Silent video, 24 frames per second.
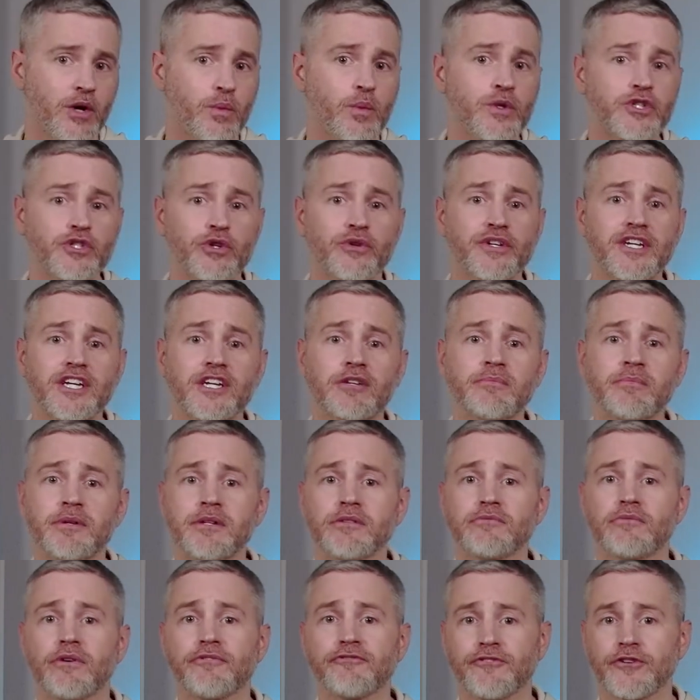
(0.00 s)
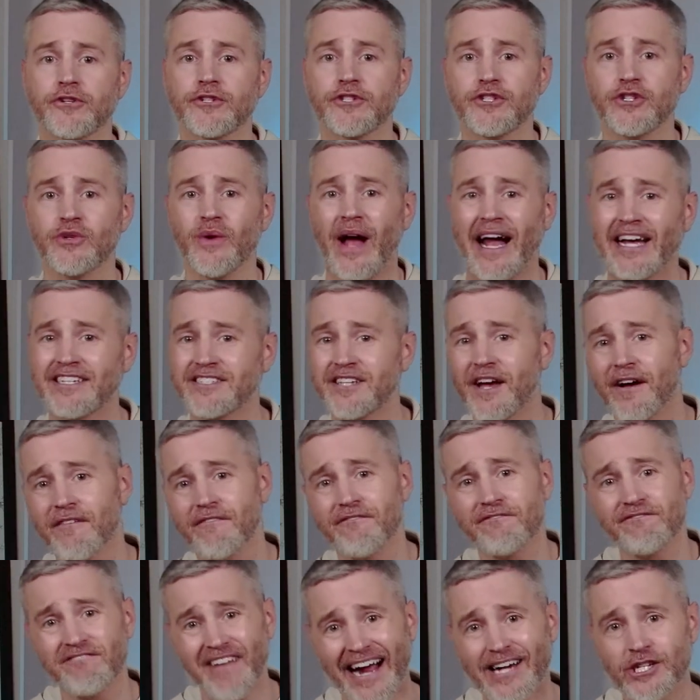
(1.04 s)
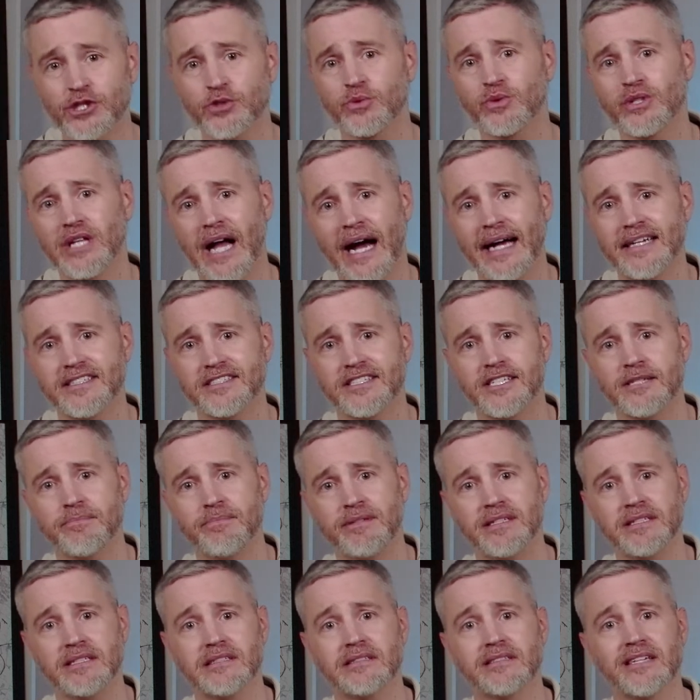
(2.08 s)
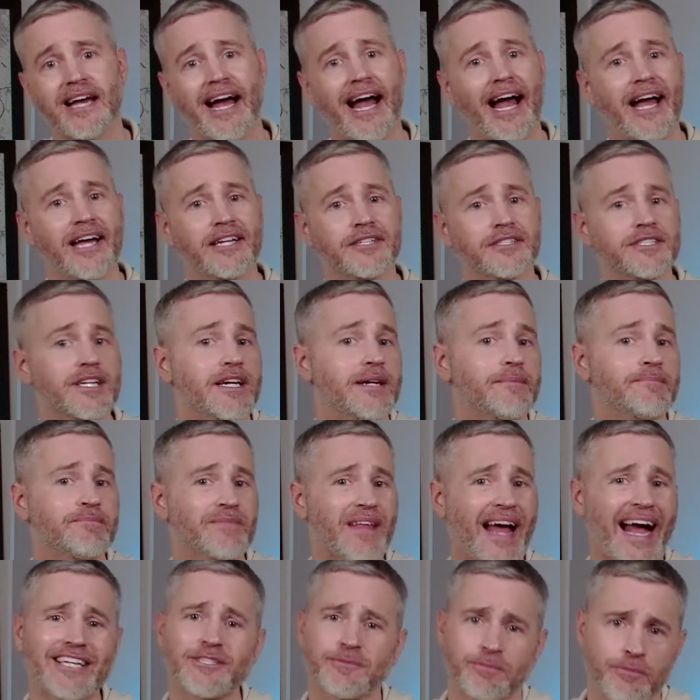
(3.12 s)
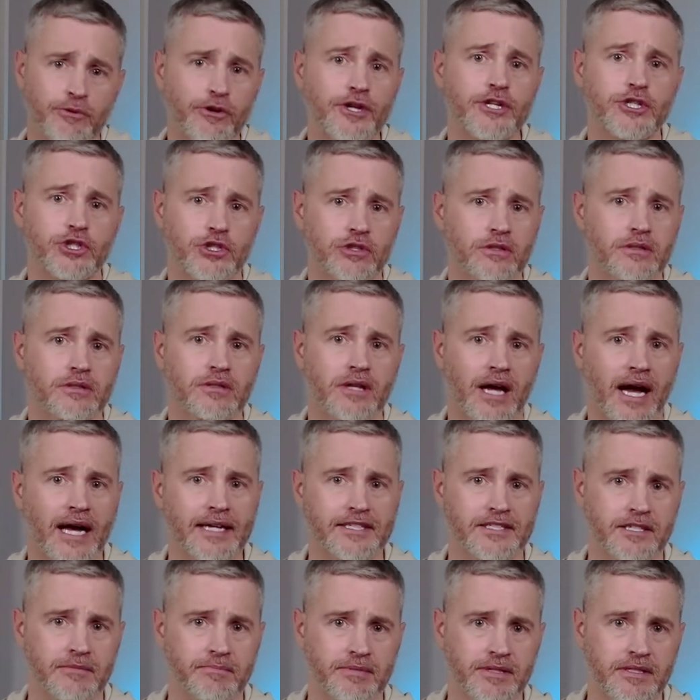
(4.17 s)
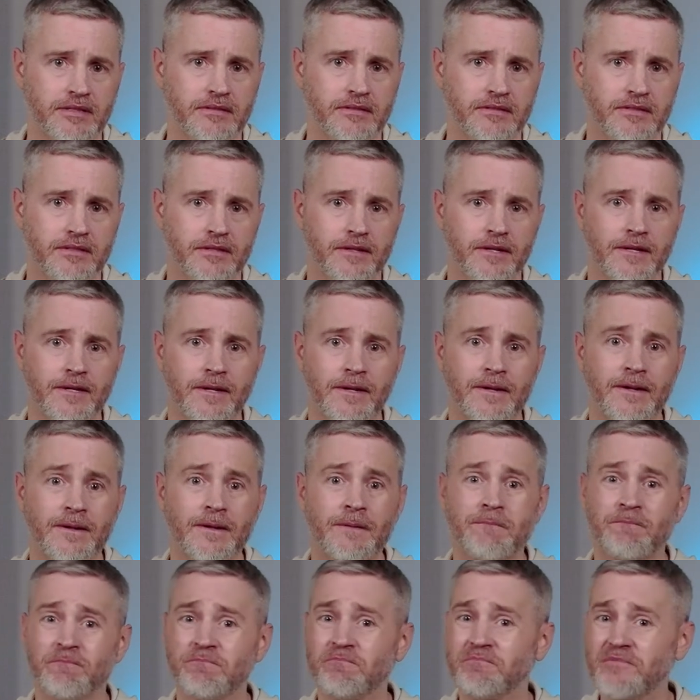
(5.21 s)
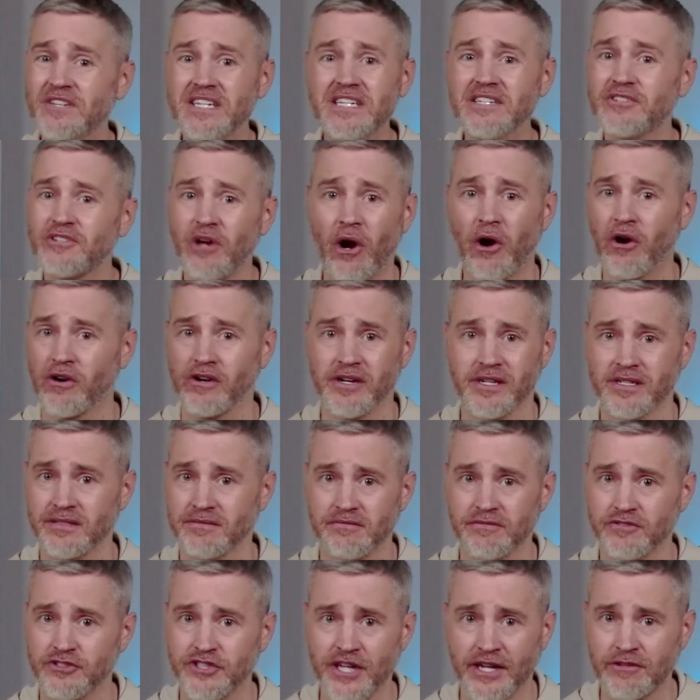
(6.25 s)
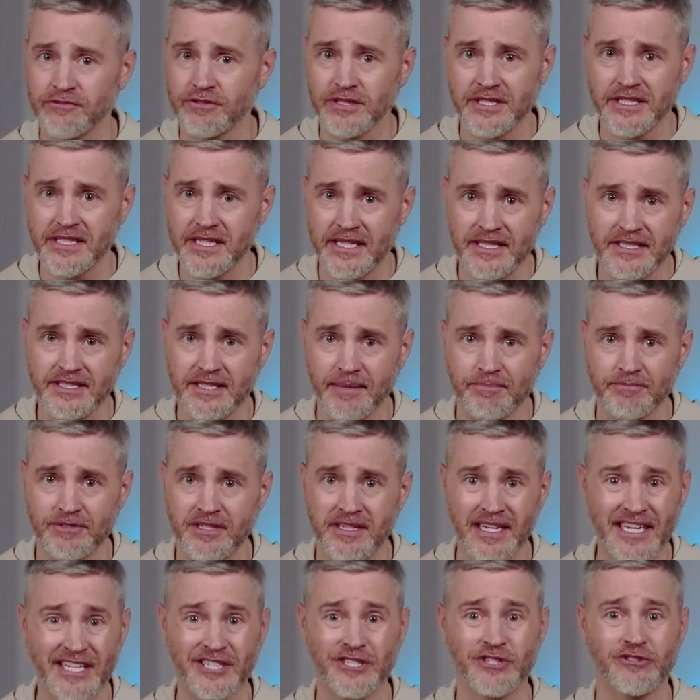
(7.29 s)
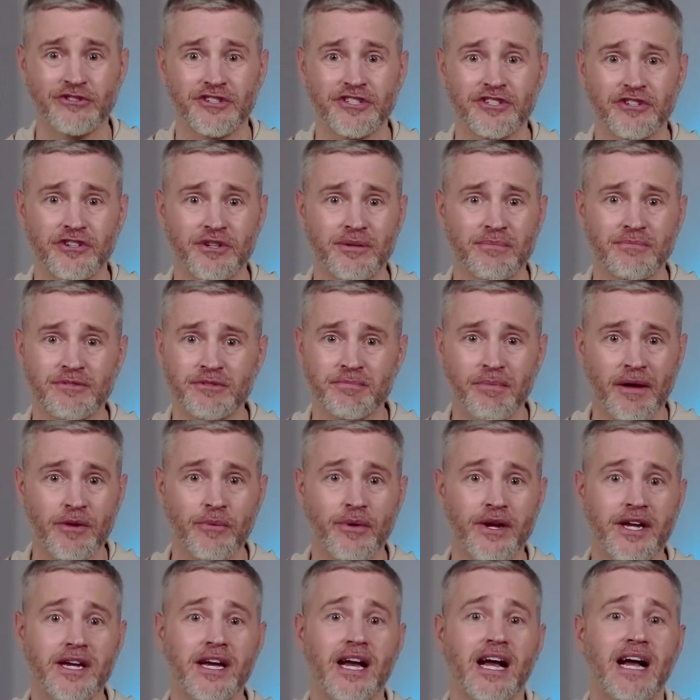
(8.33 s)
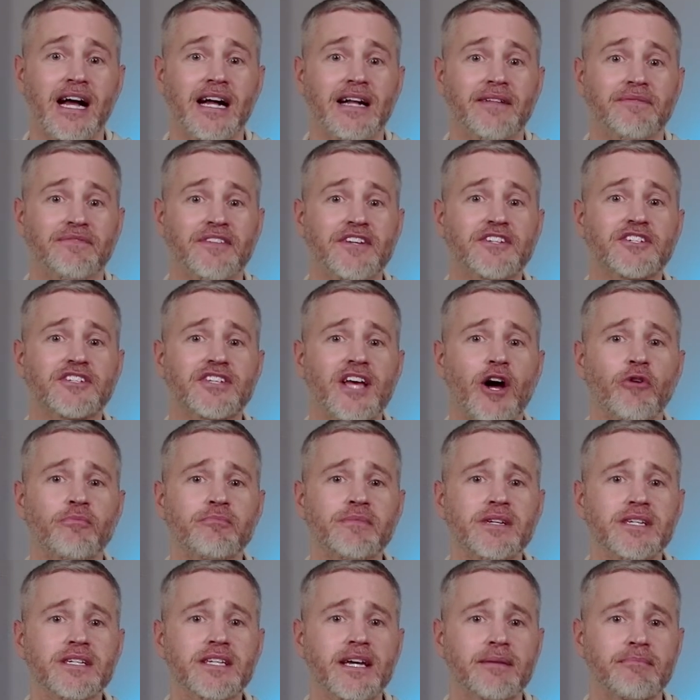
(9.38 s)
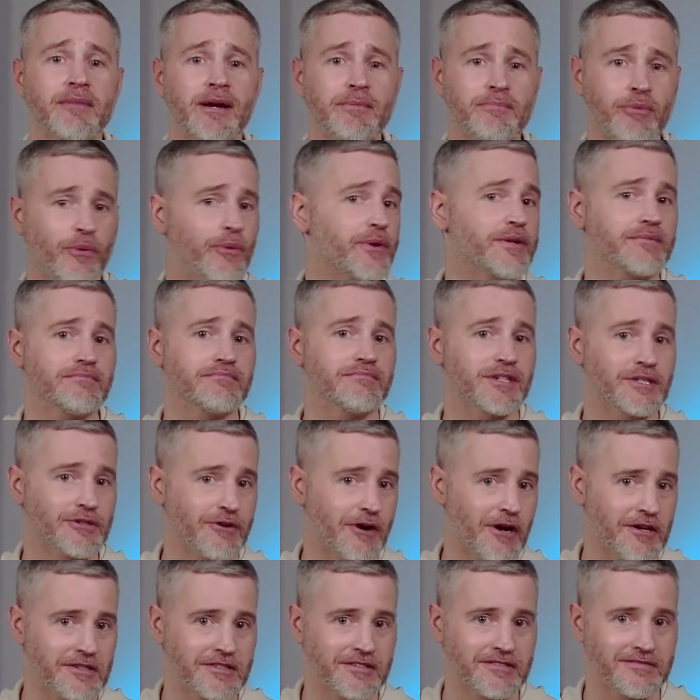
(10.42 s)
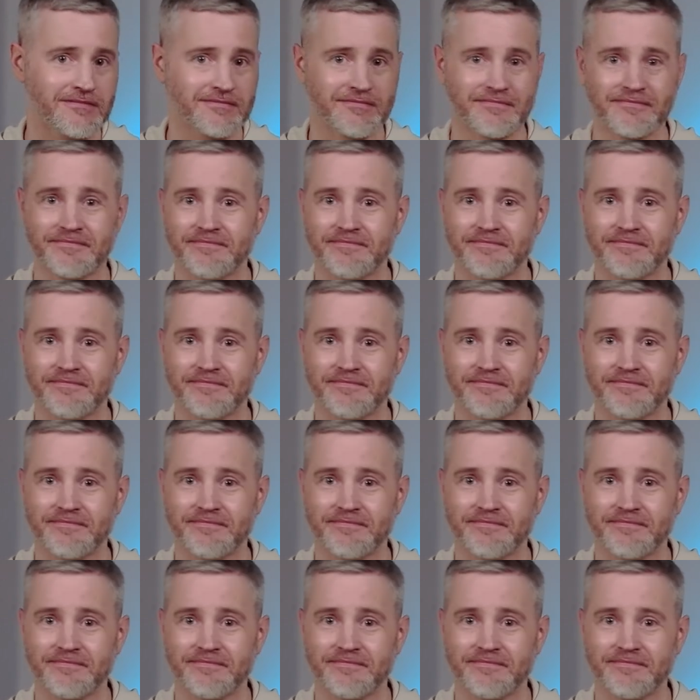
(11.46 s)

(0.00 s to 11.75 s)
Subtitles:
which you'll hear me refer to as factual ICPs and aspirational ICPs. These aren't generally accepted industry terms, by the way. They just help me get my point across.